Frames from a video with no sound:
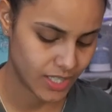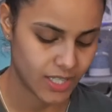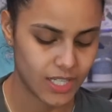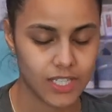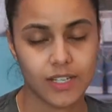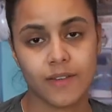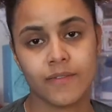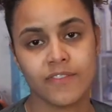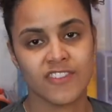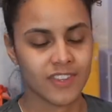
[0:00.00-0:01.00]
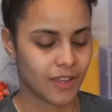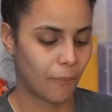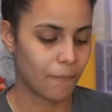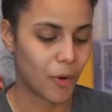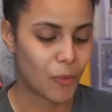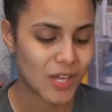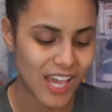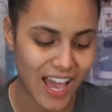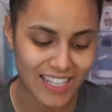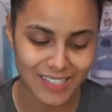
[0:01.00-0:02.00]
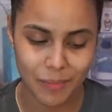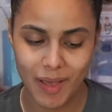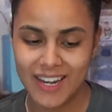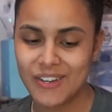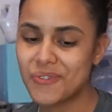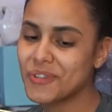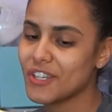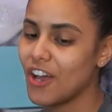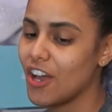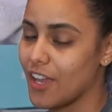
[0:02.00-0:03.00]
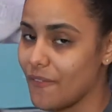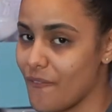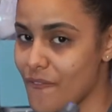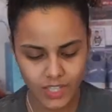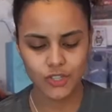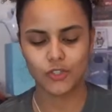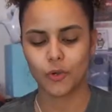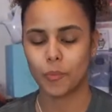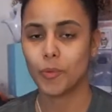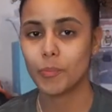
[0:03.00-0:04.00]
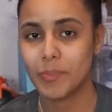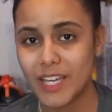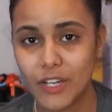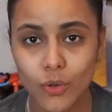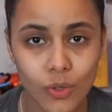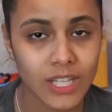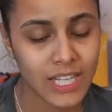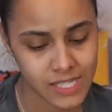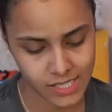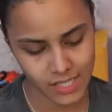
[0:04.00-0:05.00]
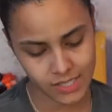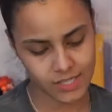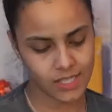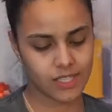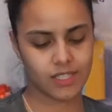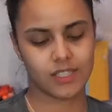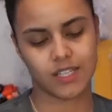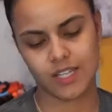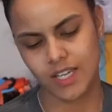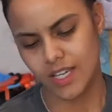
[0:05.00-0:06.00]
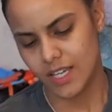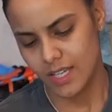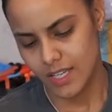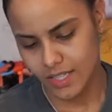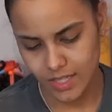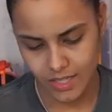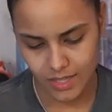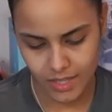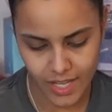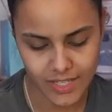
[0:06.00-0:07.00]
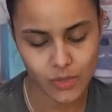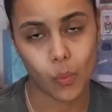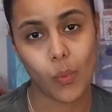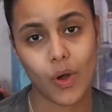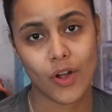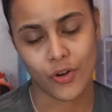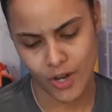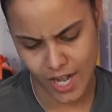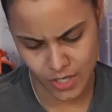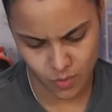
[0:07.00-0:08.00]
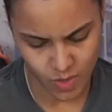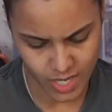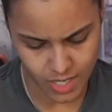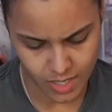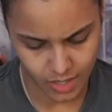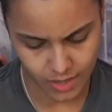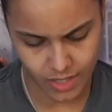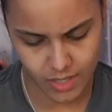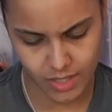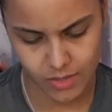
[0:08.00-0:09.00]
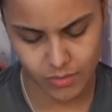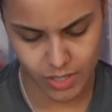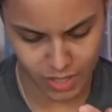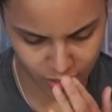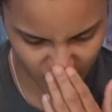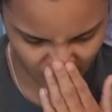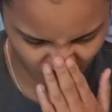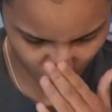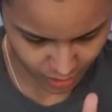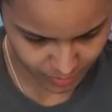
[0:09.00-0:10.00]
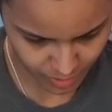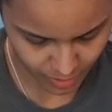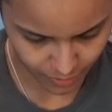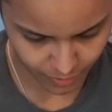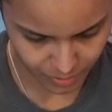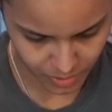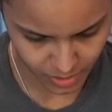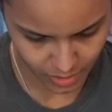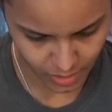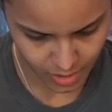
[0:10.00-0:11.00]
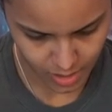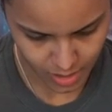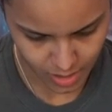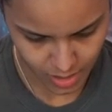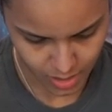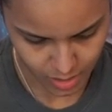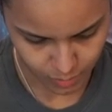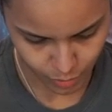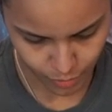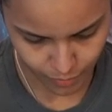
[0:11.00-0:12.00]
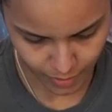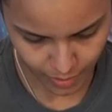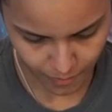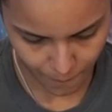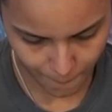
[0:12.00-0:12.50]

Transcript: it, but we got somebody who saw it. So Big Hooligan 66, that's Crash White, I think that's what he calls himself. Let me see his profile.